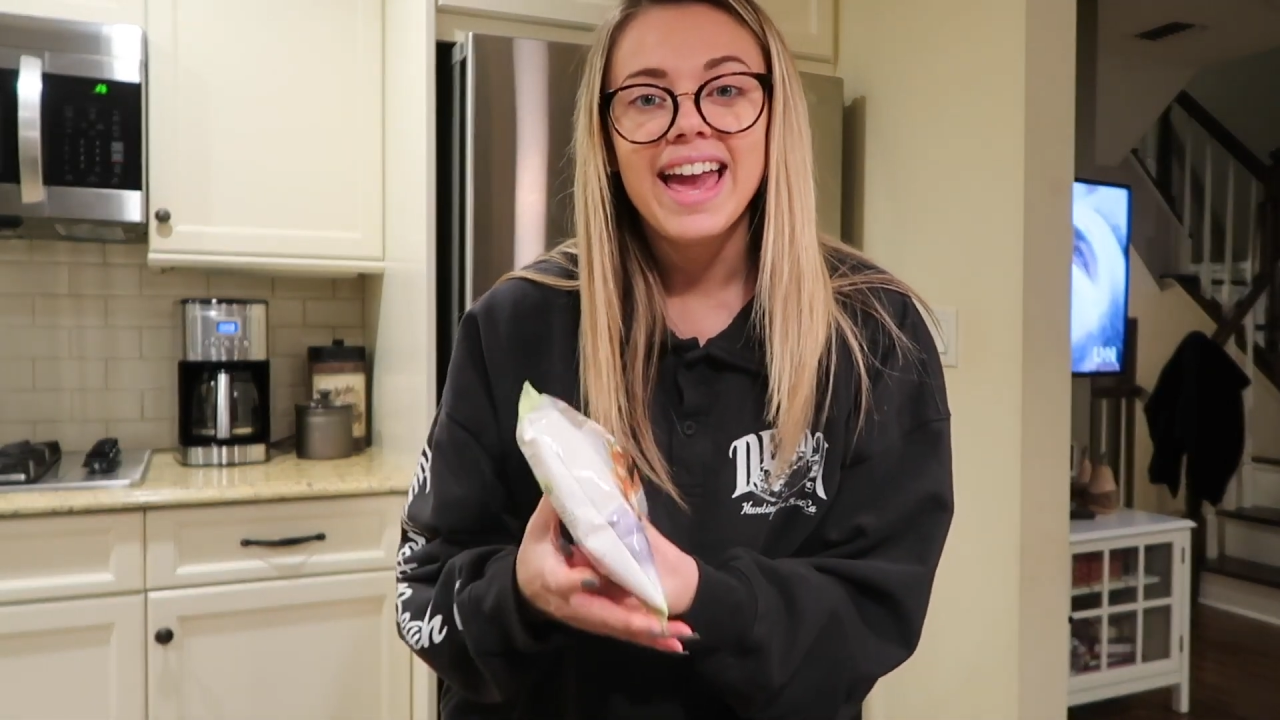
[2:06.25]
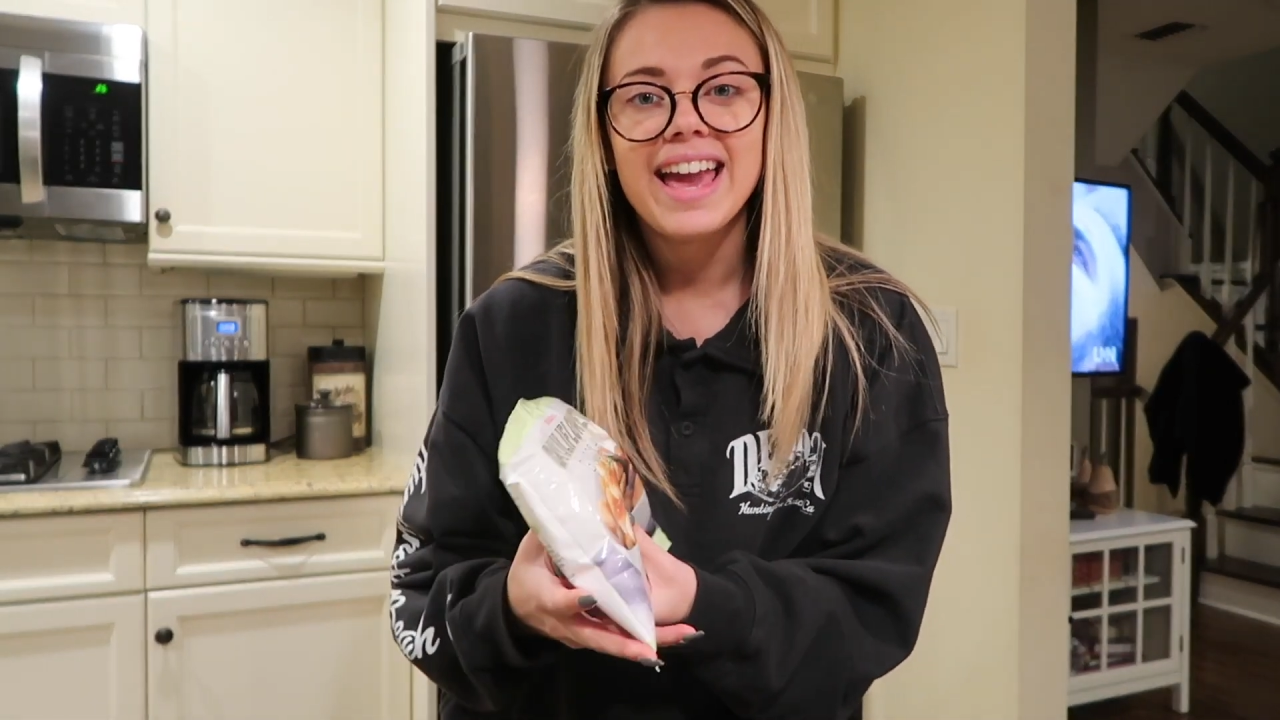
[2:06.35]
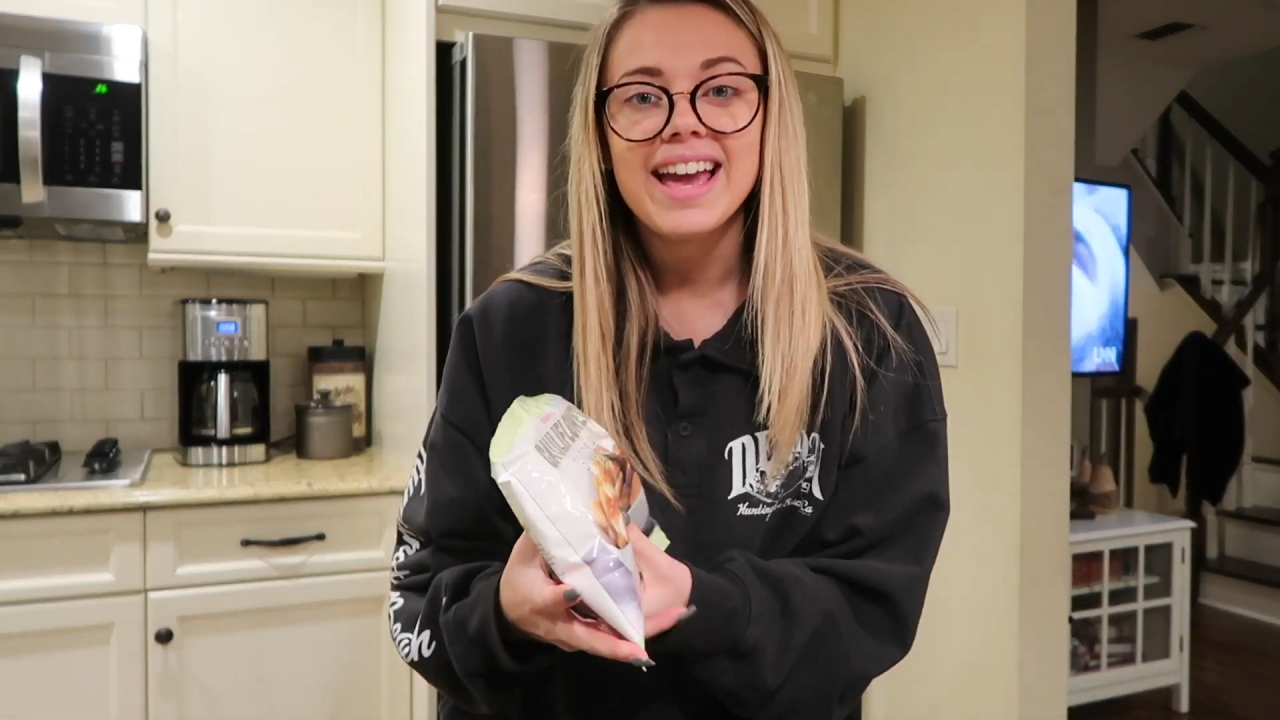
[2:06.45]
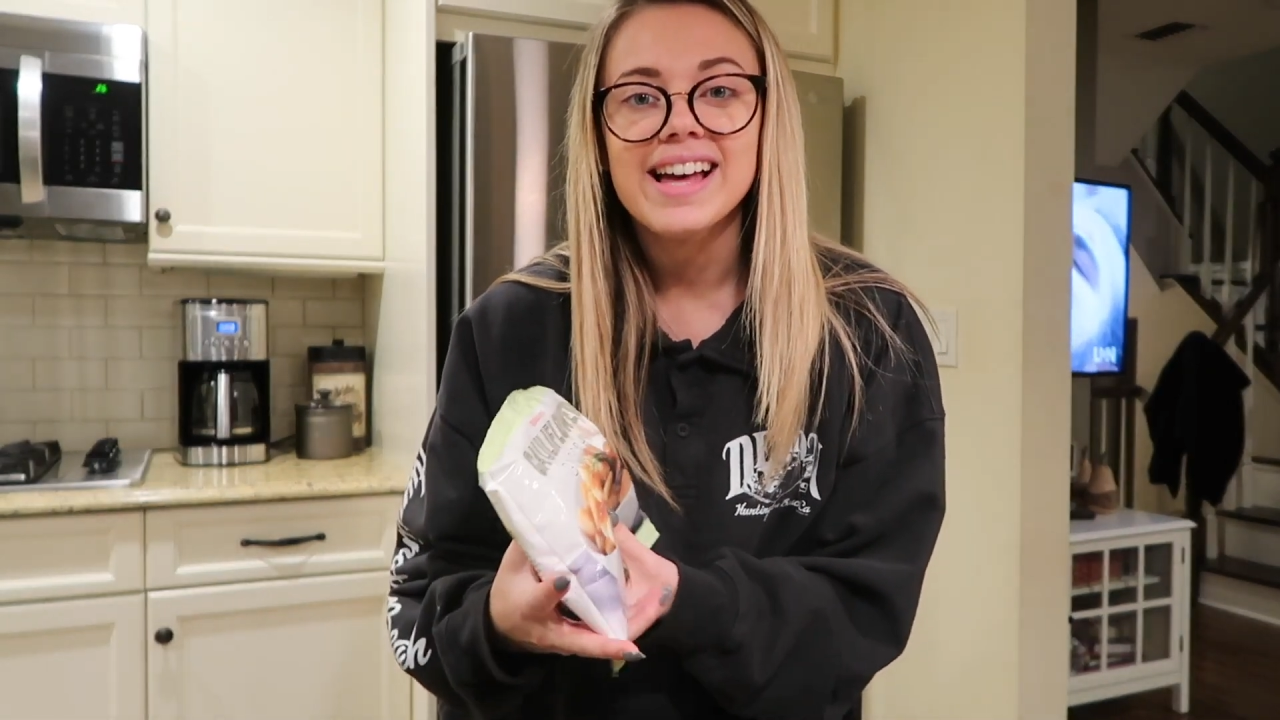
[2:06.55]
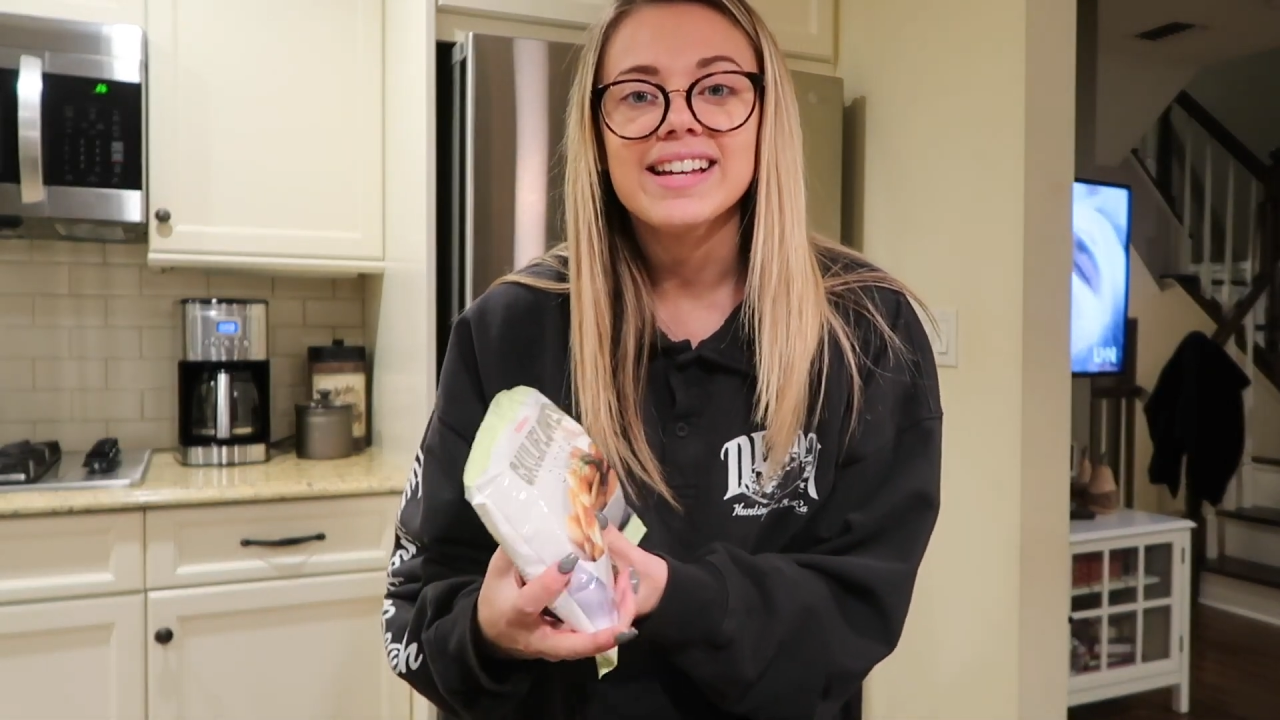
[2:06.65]

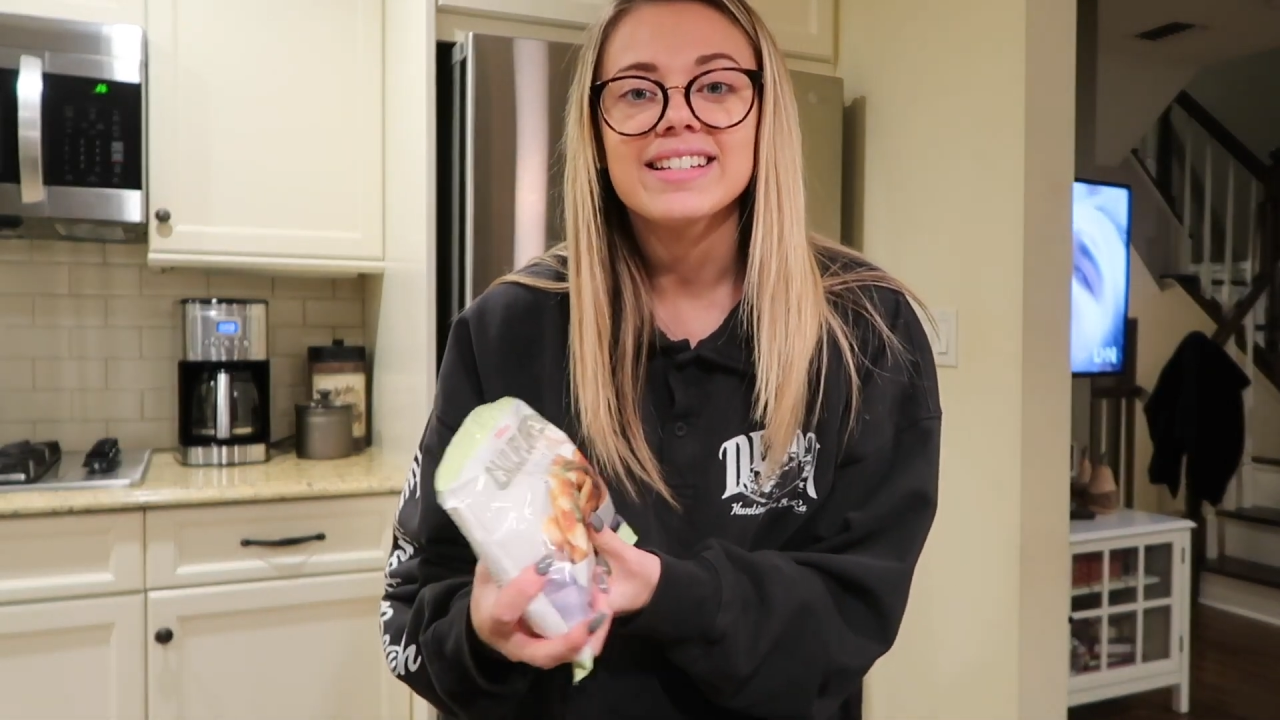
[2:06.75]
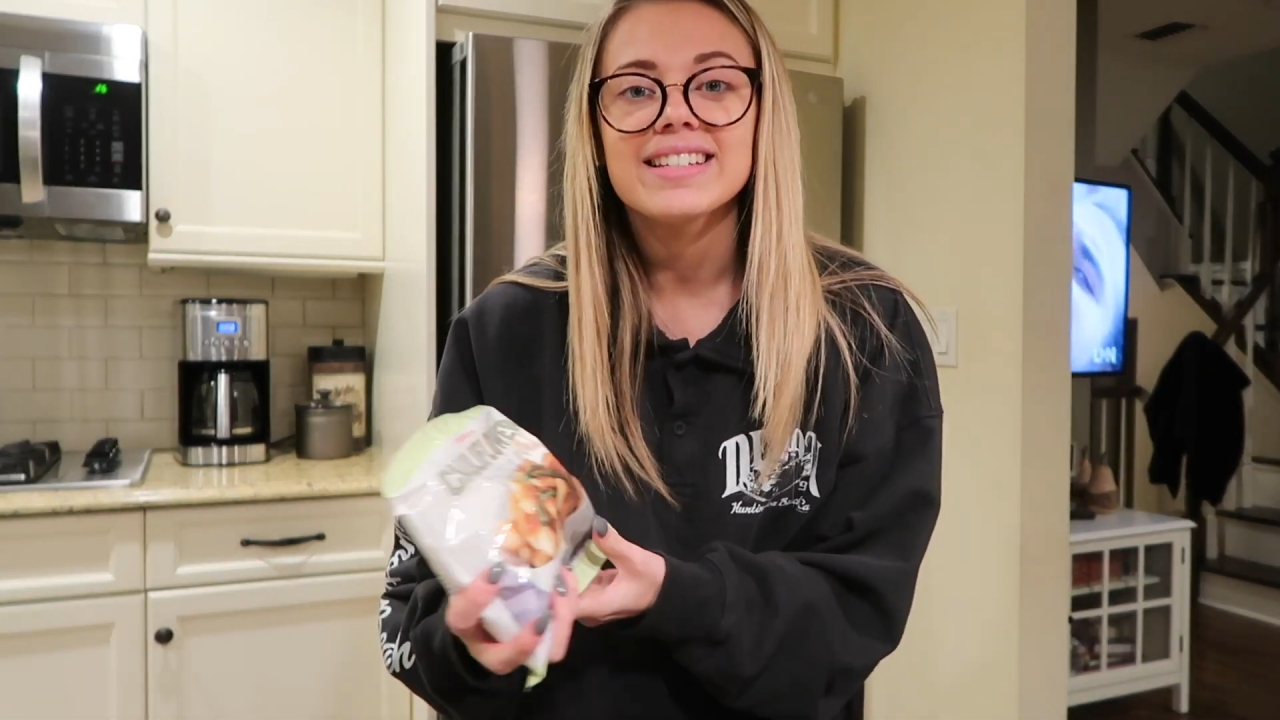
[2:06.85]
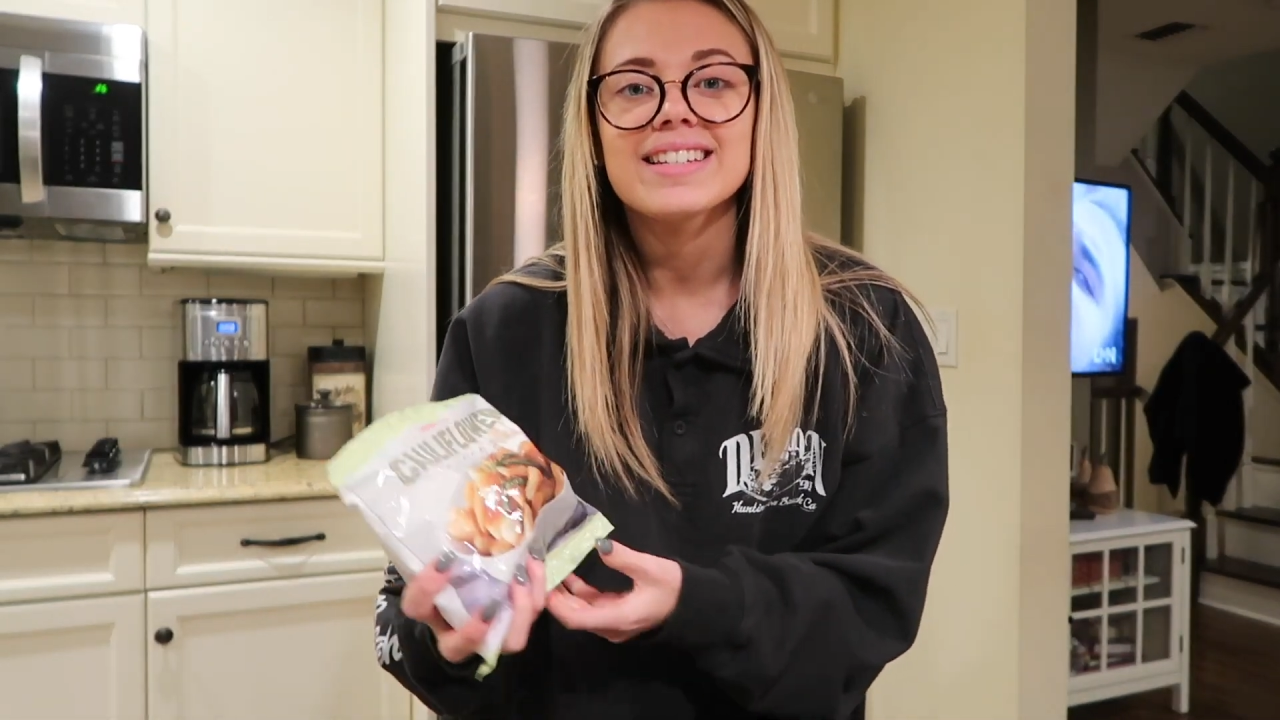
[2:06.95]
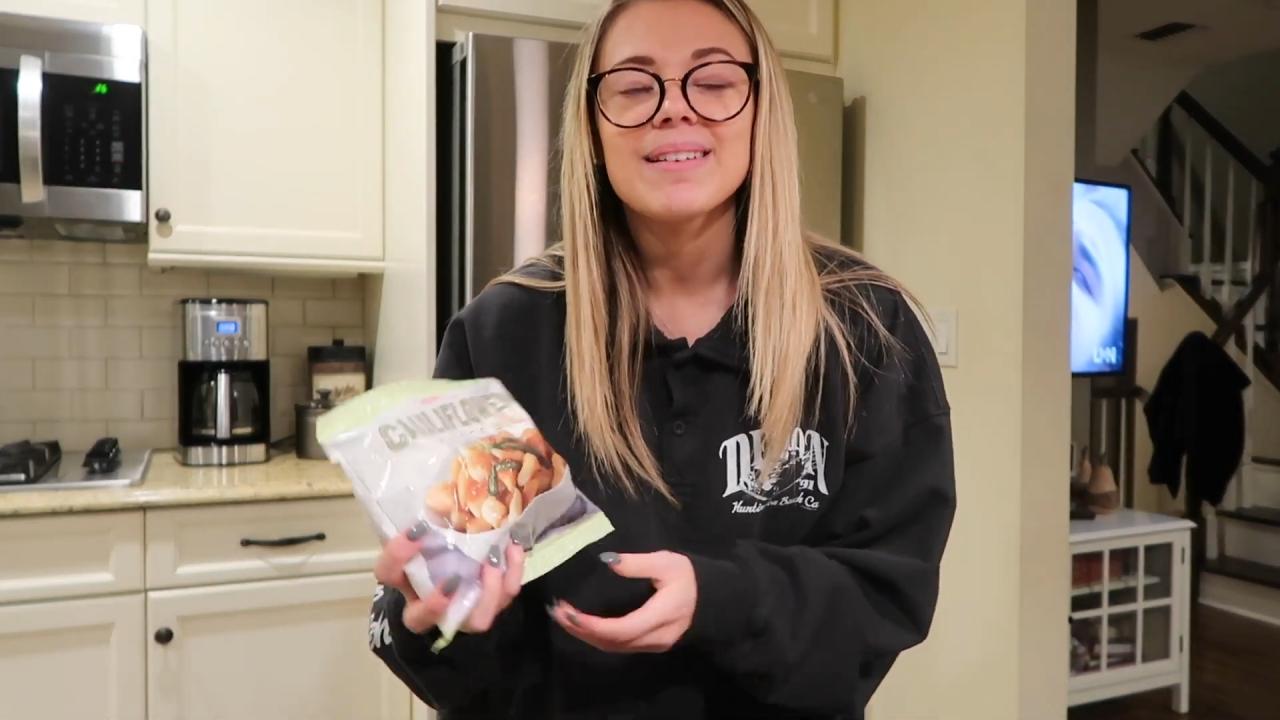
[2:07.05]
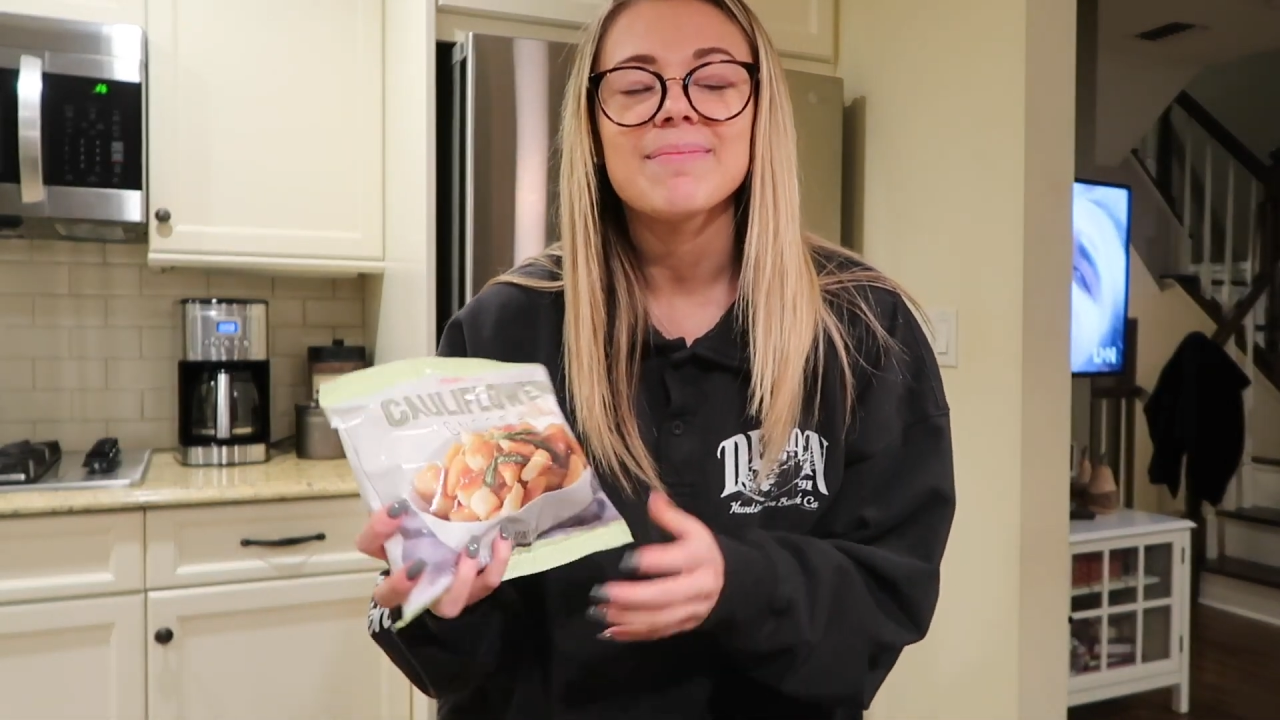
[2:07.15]

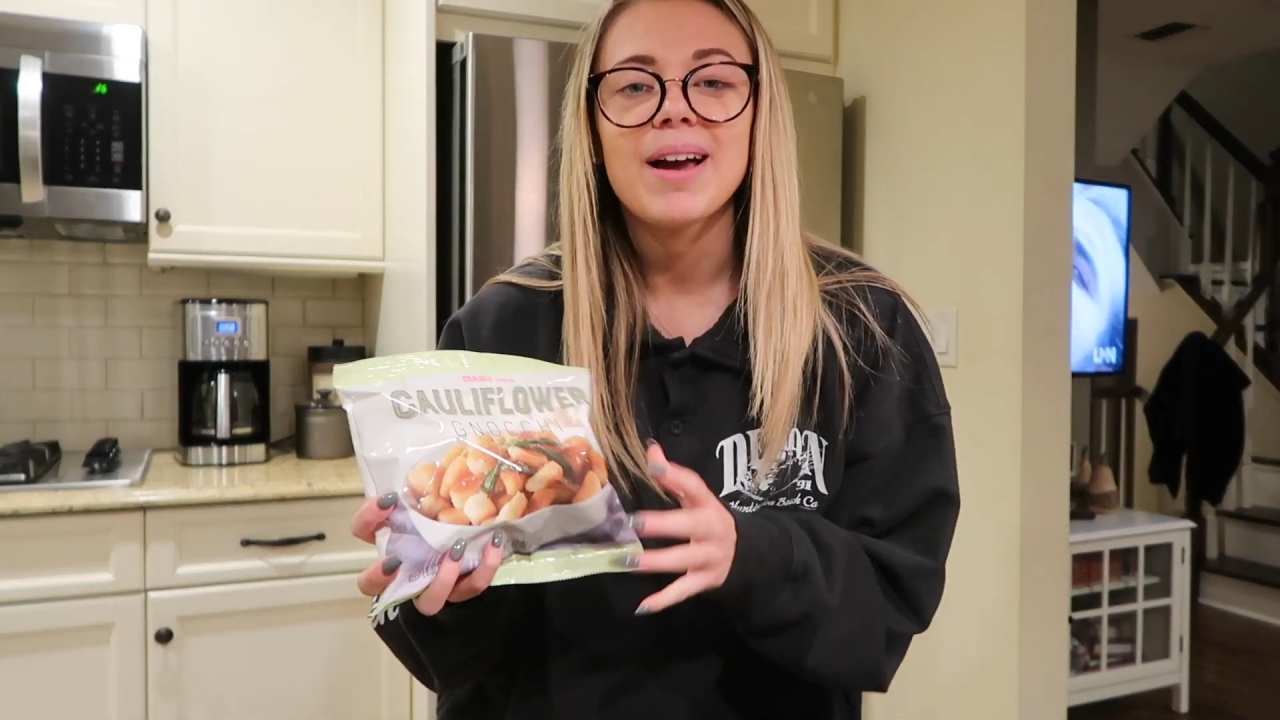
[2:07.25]
and